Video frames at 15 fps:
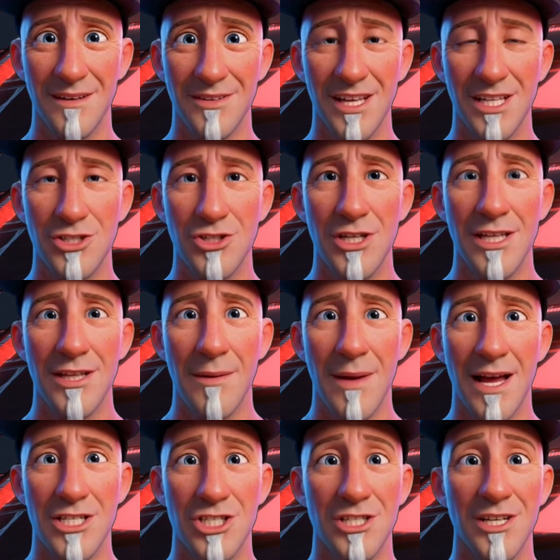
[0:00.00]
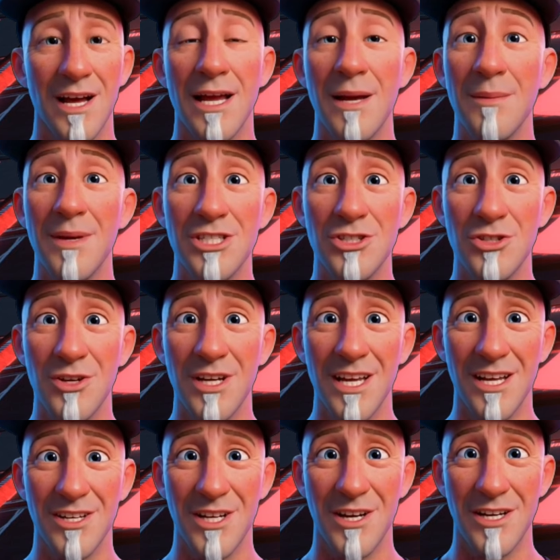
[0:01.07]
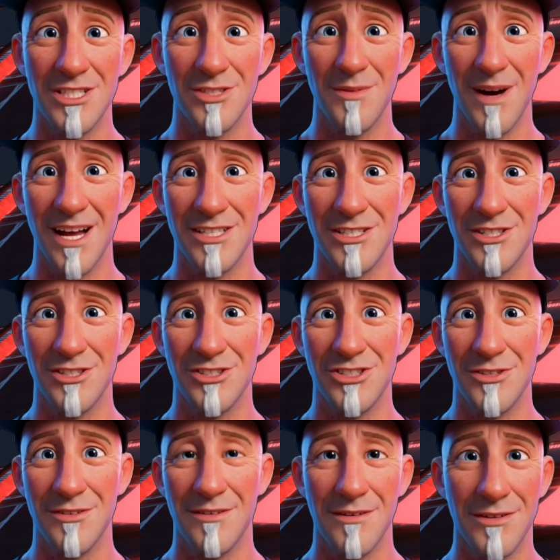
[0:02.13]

They treat the mansion like a mystery and learn its patterns.